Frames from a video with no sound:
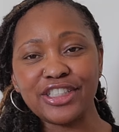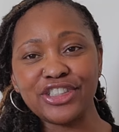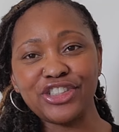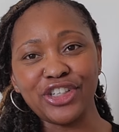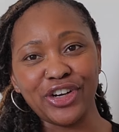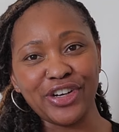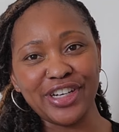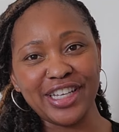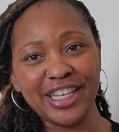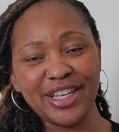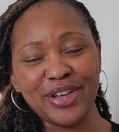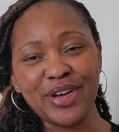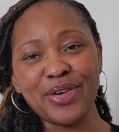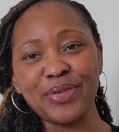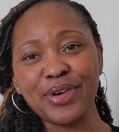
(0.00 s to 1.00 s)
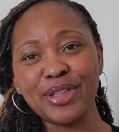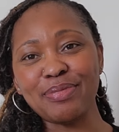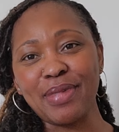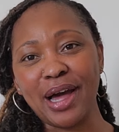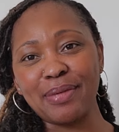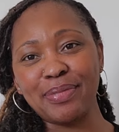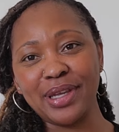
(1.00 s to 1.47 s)
journey with
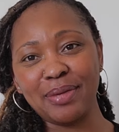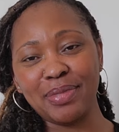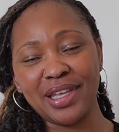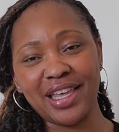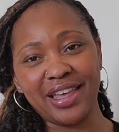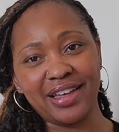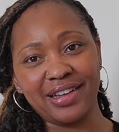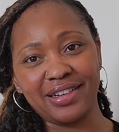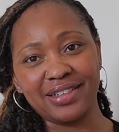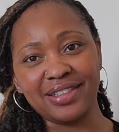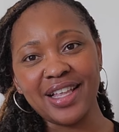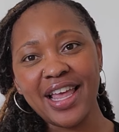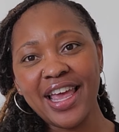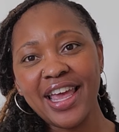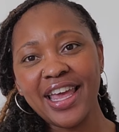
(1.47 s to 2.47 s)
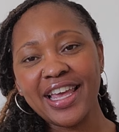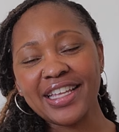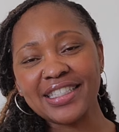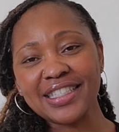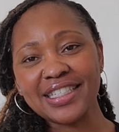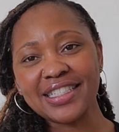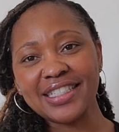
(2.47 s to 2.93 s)
my BBL.
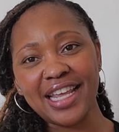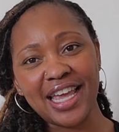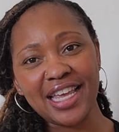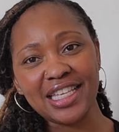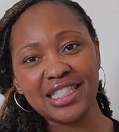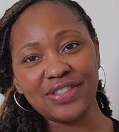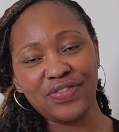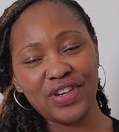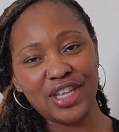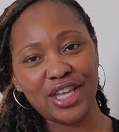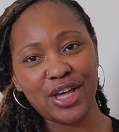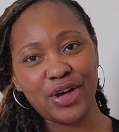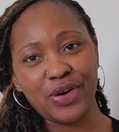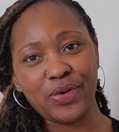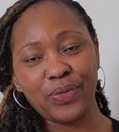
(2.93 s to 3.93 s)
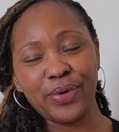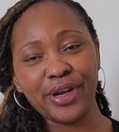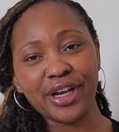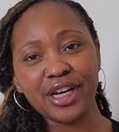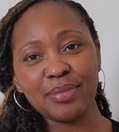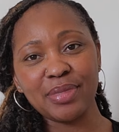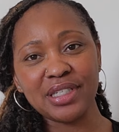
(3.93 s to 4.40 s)
In today's video, we're
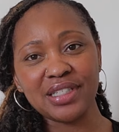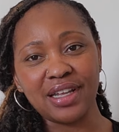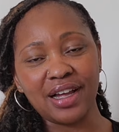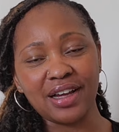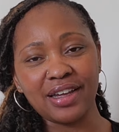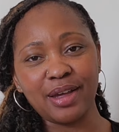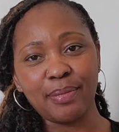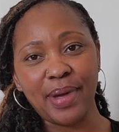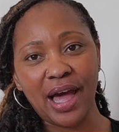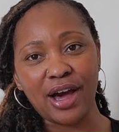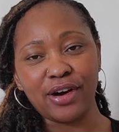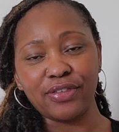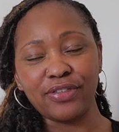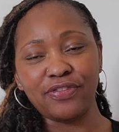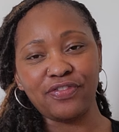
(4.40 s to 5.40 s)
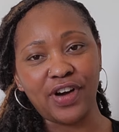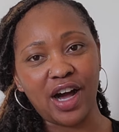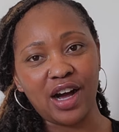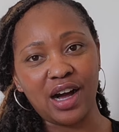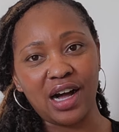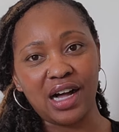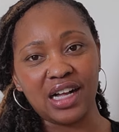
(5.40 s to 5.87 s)
going to be talking about
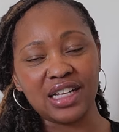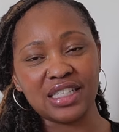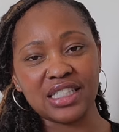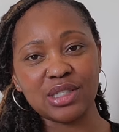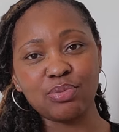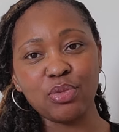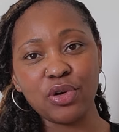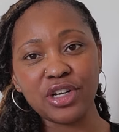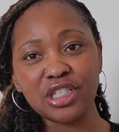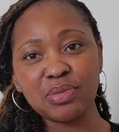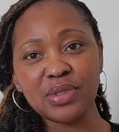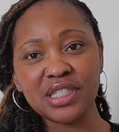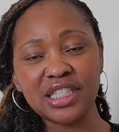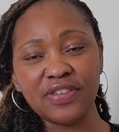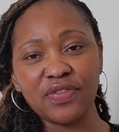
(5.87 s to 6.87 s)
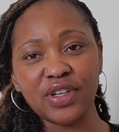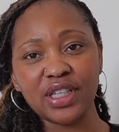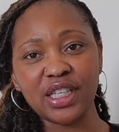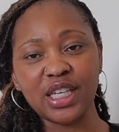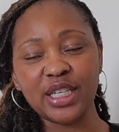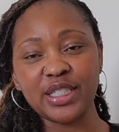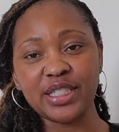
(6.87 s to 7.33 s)
Fajas, more
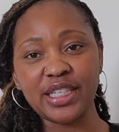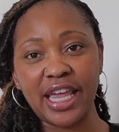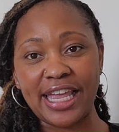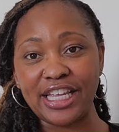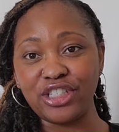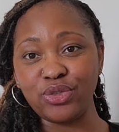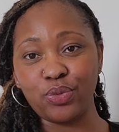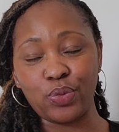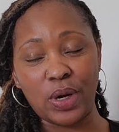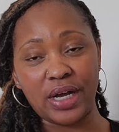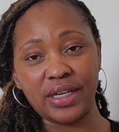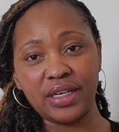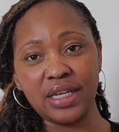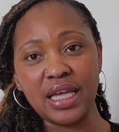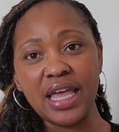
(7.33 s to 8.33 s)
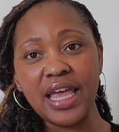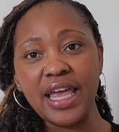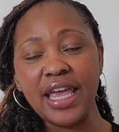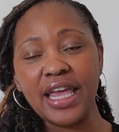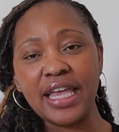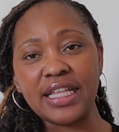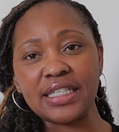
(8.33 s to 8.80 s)
specifically stage 1.
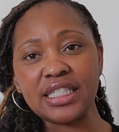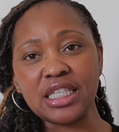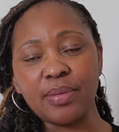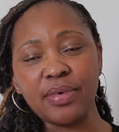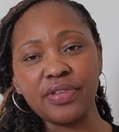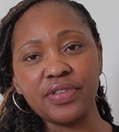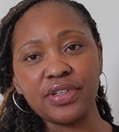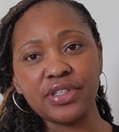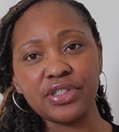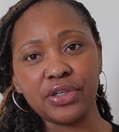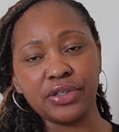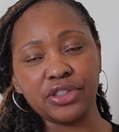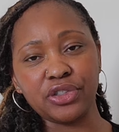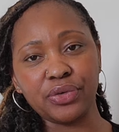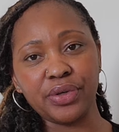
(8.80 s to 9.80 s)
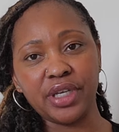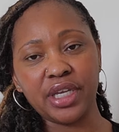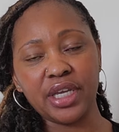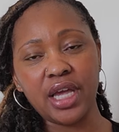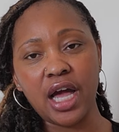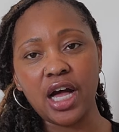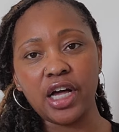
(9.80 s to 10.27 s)
In some of the
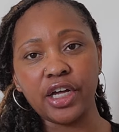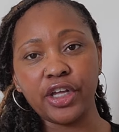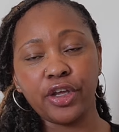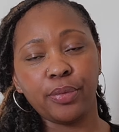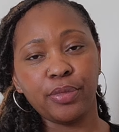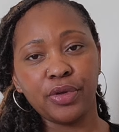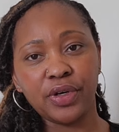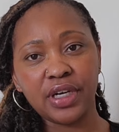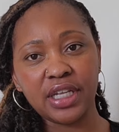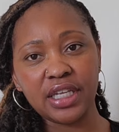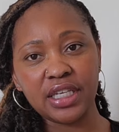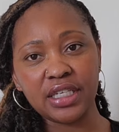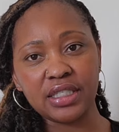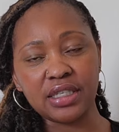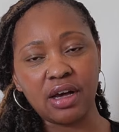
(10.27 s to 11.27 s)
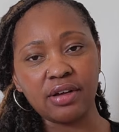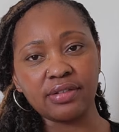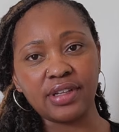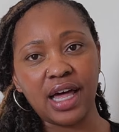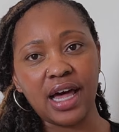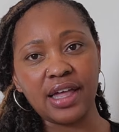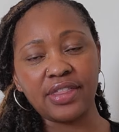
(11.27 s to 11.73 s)
surgery communities
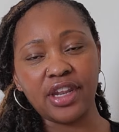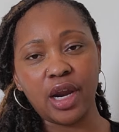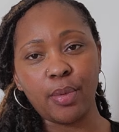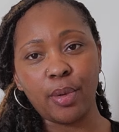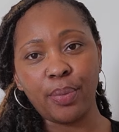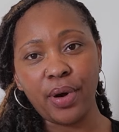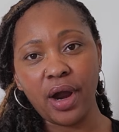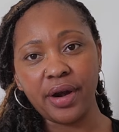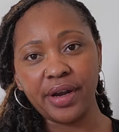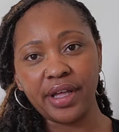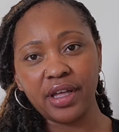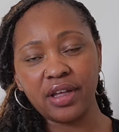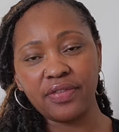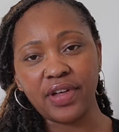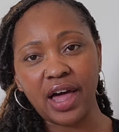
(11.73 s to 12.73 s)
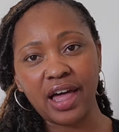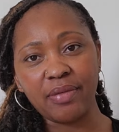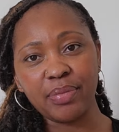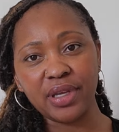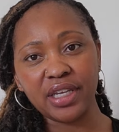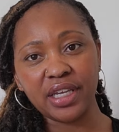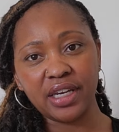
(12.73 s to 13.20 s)
online that I'm a part of, I've
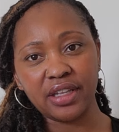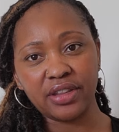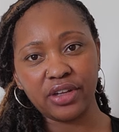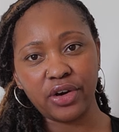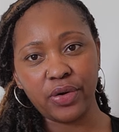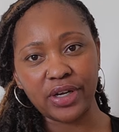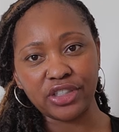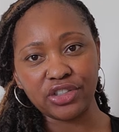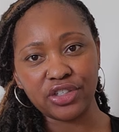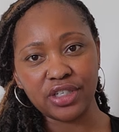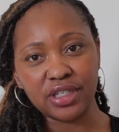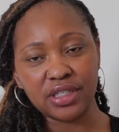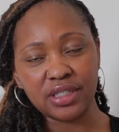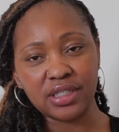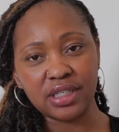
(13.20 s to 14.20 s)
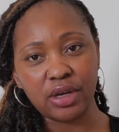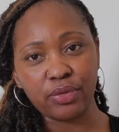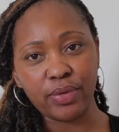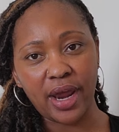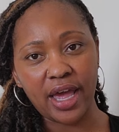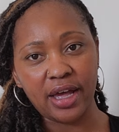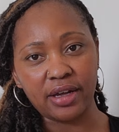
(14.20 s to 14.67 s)
been getting the questions
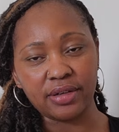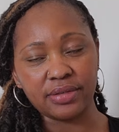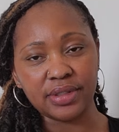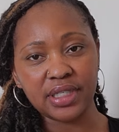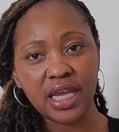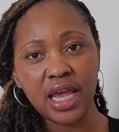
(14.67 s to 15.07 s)
around,